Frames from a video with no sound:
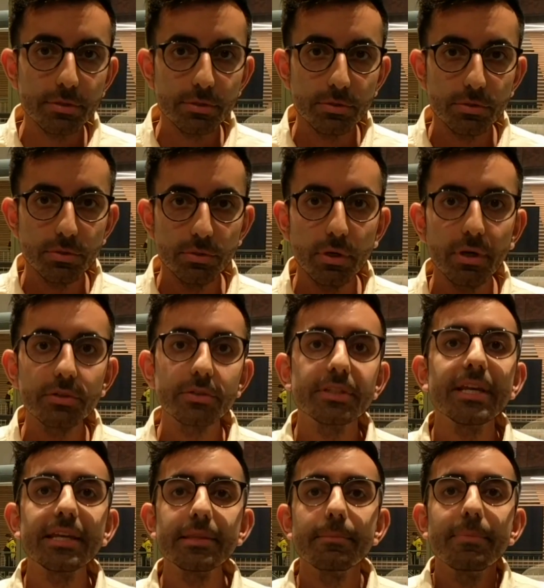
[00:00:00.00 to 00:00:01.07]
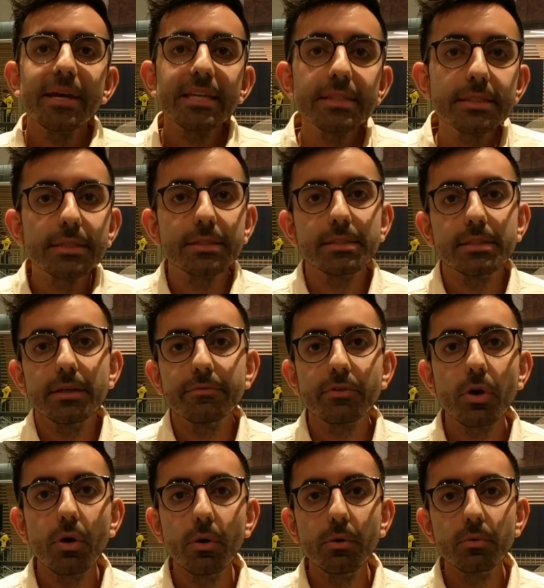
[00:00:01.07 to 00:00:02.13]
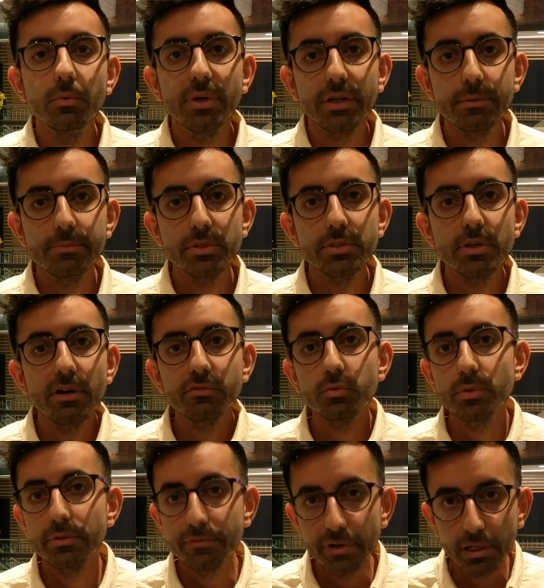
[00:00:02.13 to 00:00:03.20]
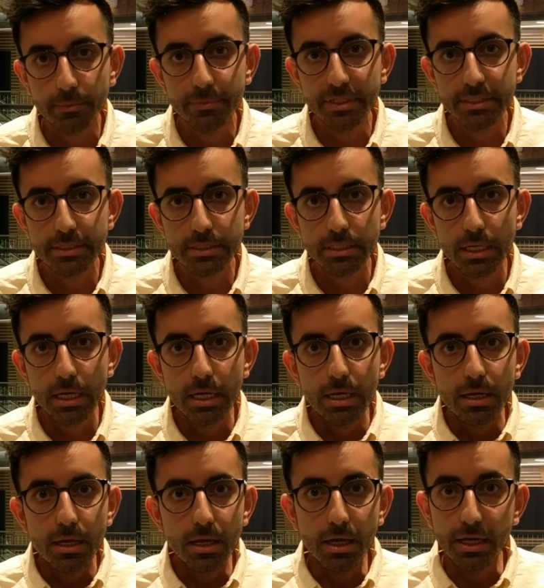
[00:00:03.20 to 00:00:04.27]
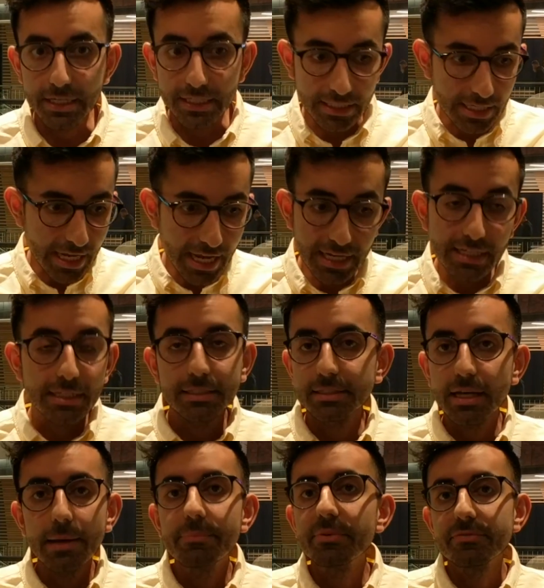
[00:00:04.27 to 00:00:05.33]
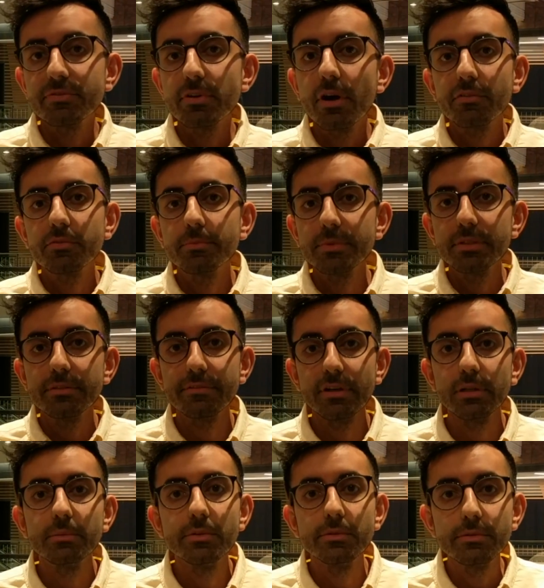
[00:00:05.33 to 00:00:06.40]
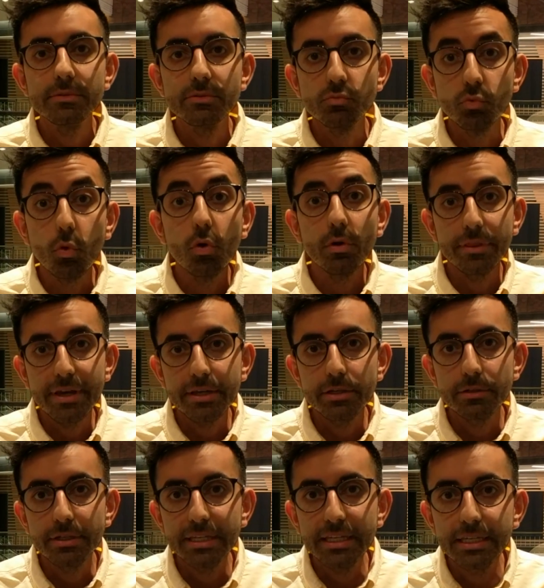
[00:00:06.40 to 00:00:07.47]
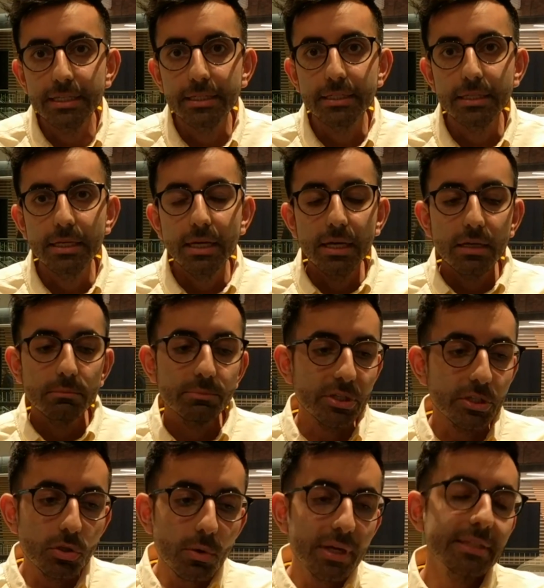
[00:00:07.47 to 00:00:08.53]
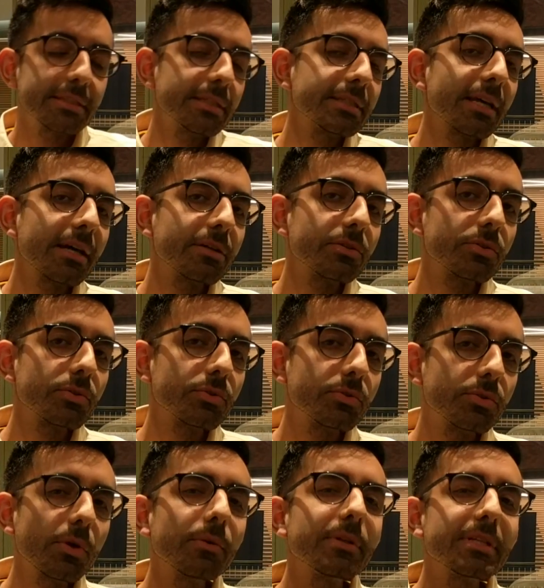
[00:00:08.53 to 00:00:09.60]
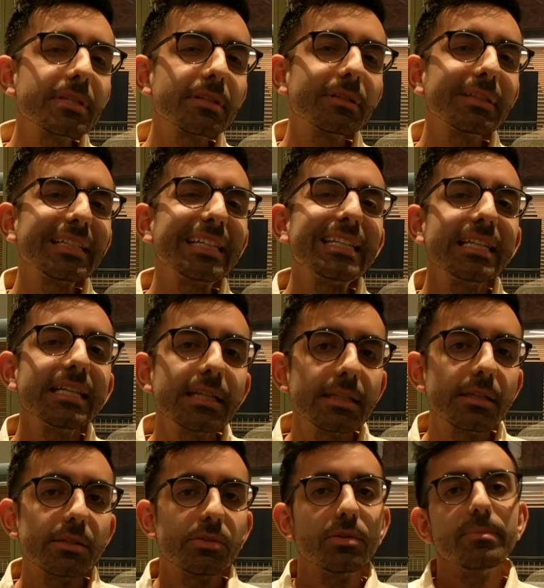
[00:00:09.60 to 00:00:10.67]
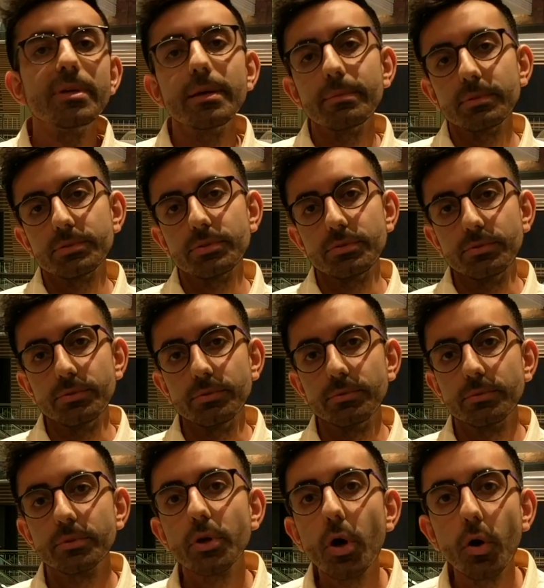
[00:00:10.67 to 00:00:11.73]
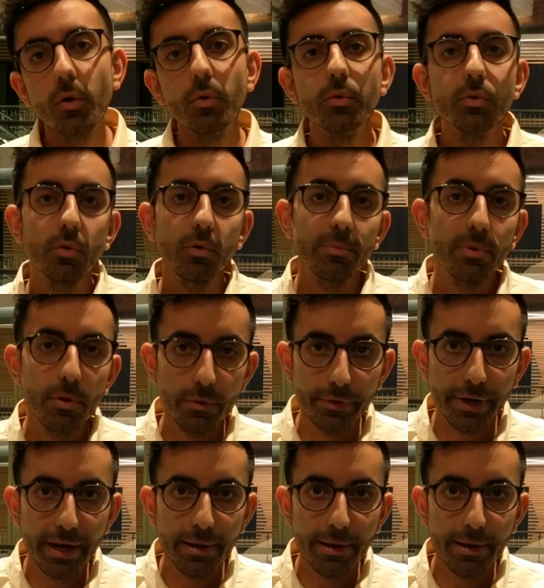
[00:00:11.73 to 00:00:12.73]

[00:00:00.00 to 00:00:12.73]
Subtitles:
to understand the basics of code when it comes to software development in any type of software development role that you're in. But UX designers don't necessarily need to be able to code or program.